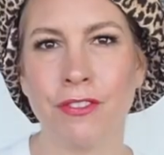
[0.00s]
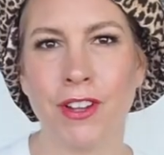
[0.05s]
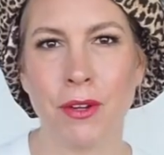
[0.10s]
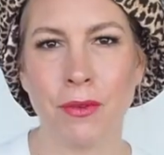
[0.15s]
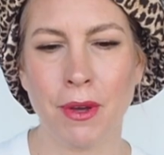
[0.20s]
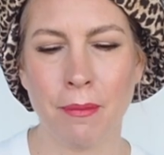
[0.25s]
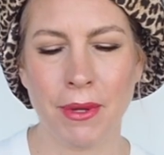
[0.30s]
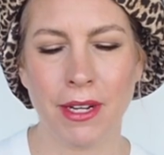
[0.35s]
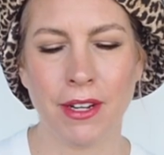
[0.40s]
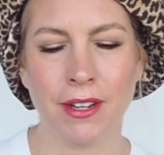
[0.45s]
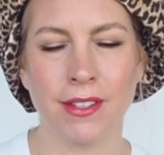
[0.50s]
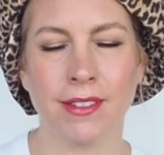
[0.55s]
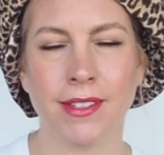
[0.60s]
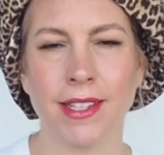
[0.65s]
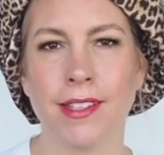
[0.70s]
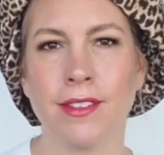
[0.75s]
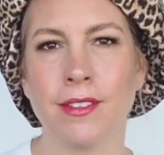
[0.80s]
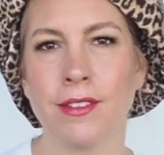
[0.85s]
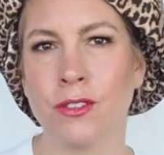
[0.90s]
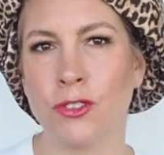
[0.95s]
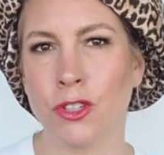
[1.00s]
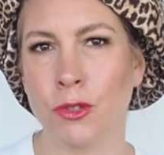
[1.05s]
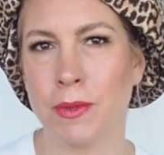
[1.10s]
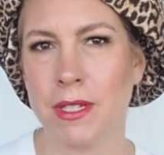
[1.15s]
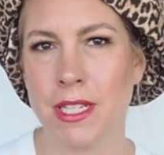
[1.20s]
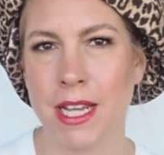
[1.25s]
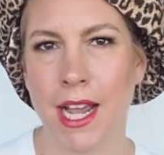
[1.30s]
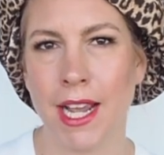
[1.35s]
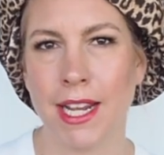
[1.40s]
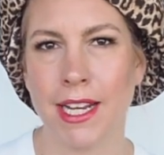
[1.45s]
funny one because it's
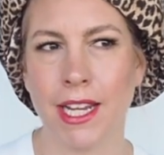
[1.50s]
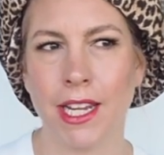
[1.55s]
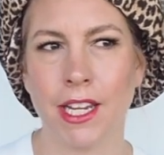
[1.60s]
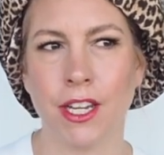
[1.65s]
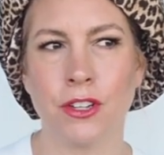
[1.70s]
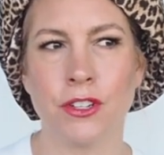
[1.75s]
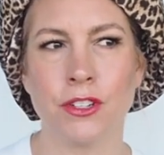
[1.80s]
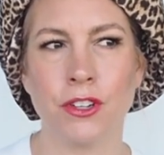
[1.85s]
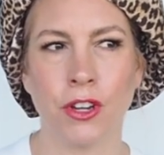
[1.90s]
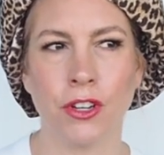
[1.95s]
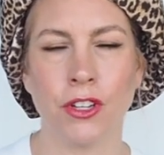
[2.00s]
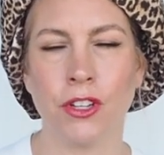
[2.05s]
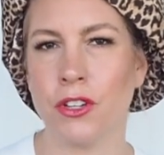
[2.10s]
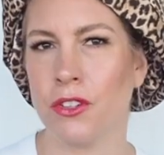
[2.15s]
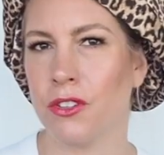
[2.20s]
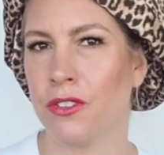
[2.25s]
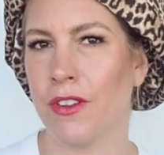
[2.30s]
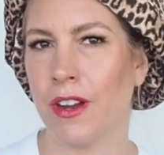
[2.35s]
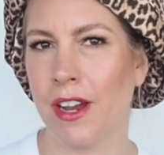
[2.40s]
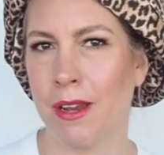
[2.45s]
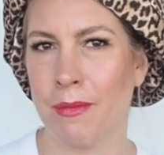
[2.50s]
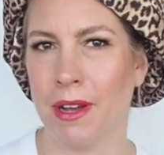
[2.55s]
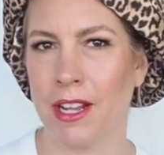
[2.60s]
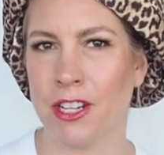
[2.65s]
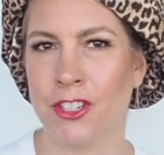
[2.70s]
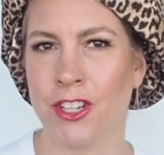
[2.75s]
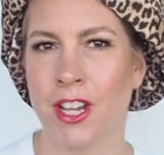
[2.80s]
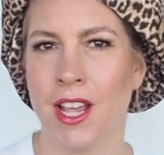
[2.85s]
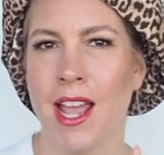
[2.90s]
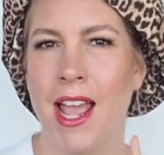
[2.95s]
super tiny, you don't use very
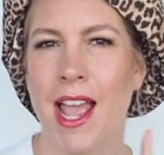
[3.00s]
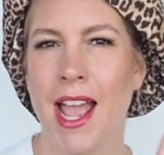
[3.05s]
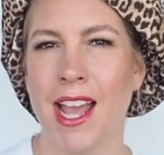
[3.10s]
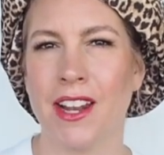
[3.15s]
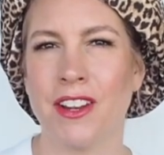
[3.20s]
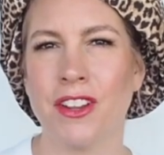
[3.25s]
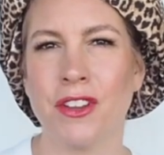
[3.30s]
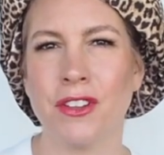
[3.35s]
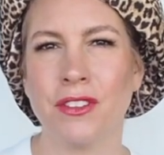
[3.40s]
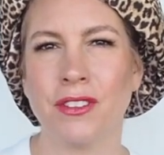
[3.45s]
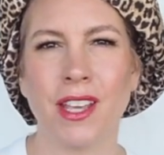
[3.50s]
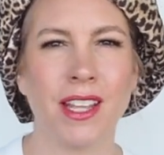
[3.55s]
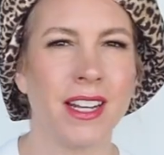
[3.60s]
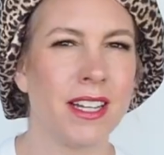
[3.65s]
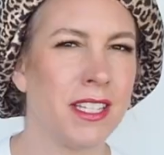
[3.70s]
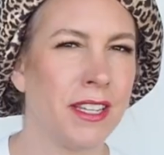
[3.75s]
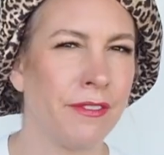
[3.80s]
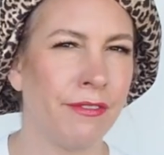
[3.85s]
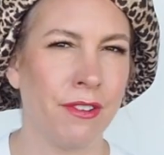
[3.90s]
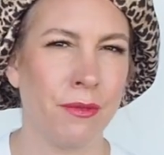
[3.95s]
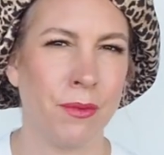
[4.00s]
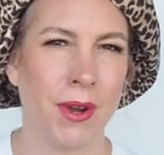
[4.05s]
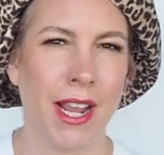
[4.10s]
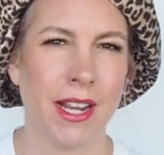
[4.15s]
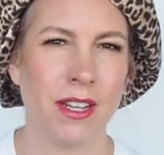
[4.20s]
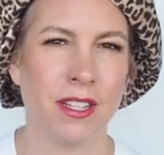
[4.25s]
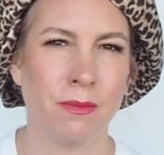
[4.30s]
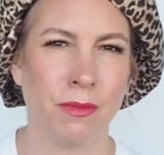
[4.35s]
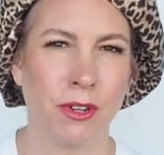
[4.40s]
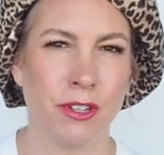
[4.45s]
much, and you use it in a different
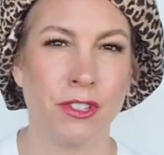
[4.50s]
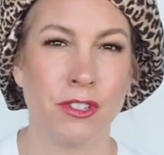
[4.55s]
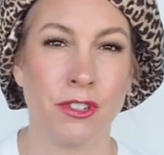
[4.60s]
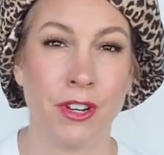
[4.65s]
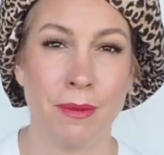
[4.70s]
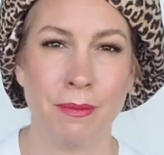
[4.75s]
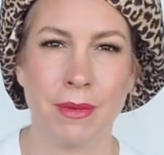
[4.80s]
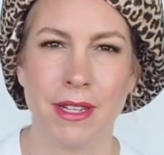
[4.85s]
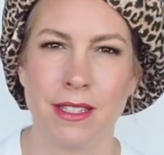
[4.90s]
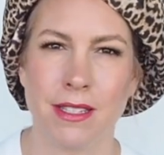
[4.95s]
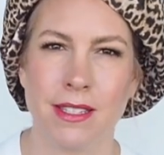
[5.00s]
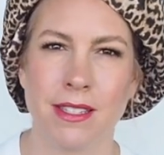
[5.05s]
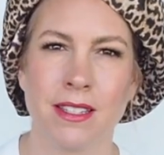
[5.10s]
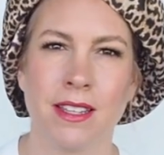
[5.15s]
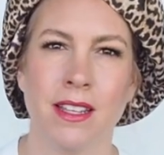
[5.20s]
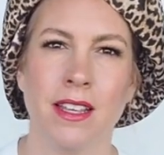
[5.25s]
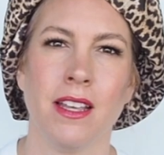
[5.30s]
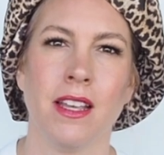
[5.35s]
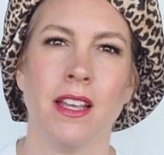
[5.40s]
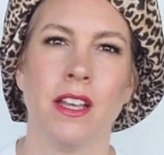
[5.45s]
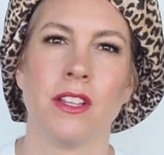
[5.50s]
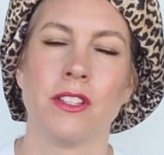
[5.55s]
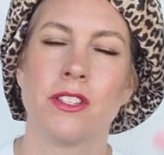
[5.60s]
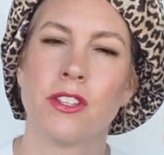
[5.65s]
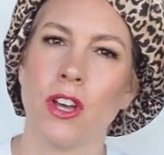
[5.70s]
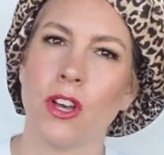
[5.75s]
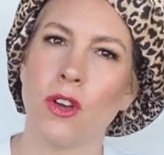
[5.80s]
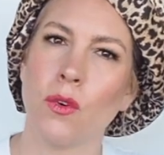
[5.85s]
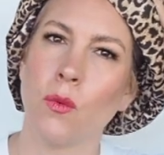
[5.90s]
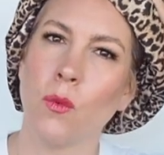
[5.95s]
way to most treatments.
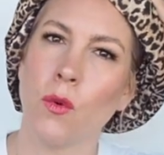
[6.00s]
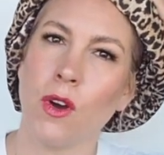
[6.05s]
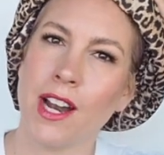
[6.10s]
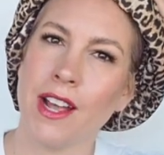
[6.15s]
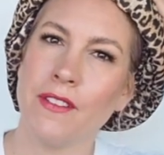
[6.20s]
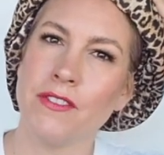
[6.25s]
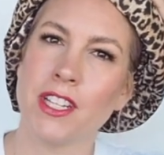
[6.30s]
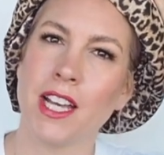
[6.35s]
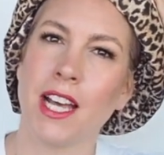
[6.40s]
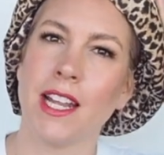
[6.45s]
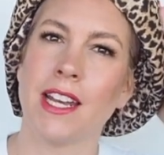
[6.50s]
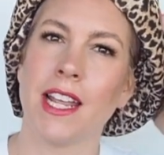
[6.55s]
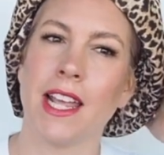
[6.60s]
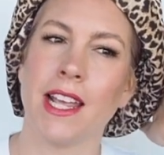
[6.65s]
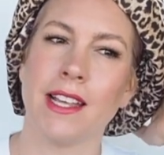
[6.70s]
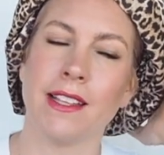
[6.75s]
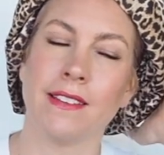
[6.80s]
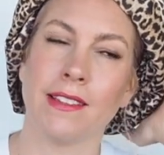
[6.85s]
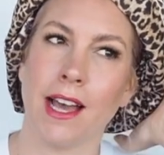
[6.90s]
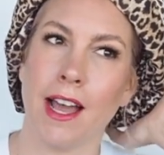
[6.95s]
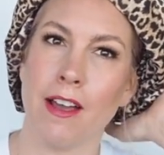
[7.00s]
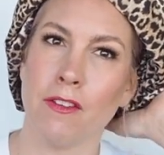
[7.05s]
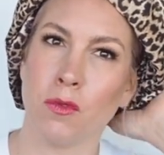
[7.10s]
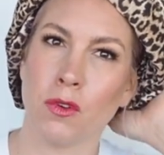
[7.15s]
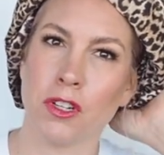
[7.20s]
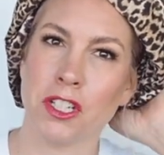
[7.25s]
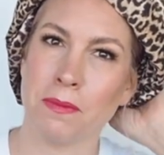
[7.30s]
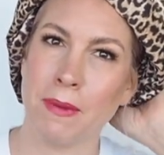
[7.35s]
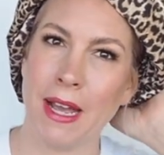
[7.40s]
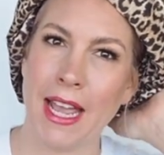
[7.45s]
So what I've done is I've
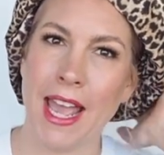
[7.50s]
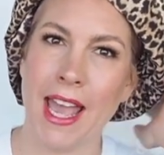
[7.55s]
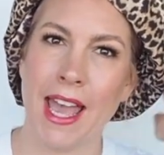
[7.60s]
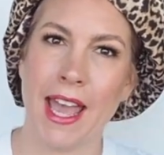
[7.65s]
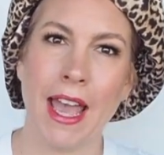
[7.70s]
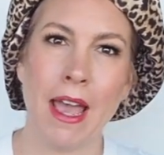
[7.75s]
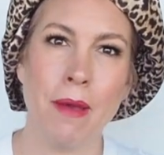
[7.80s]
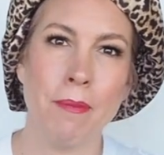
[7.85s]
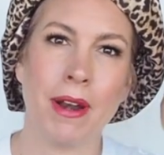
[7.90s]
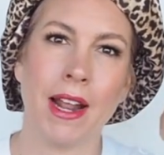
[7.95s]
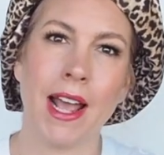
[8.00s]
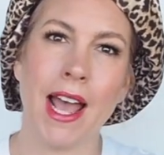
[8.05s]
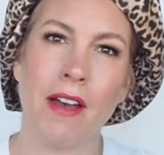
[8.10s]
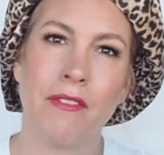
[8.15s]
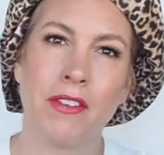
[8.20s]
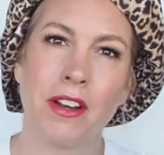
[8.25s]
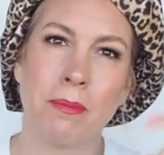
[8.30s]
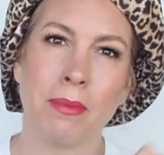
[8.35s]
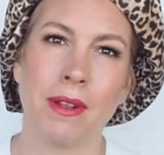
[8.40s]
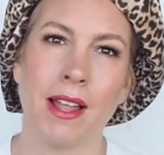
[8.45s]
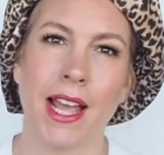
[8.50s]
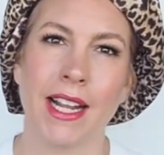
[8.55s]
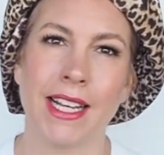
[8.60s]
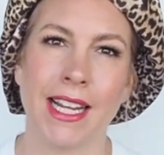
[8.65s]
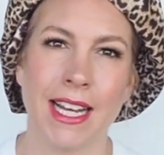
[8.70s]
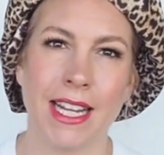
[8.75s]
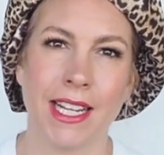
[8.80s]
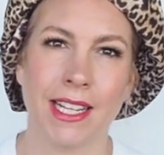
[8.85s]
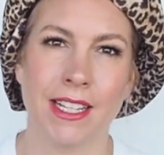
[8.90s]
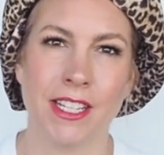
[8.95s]
washed my hair, but I haven't applied
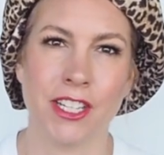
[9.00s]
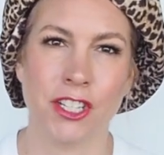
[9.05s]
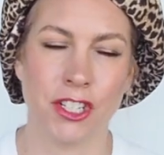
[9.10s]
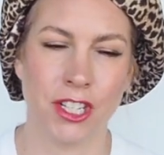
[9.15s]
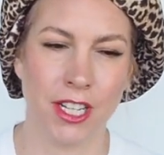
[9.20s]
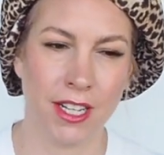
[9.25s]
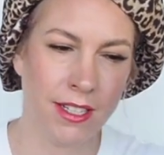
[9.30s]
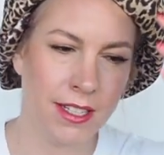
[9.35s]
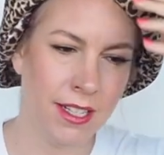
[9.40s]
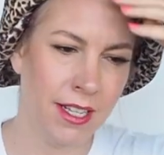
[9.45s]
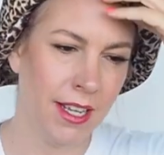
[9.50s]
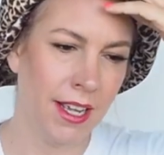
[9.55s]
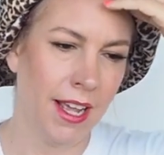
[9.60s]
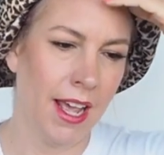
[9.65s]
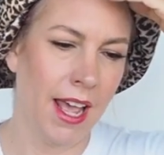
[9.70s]
any conditioner,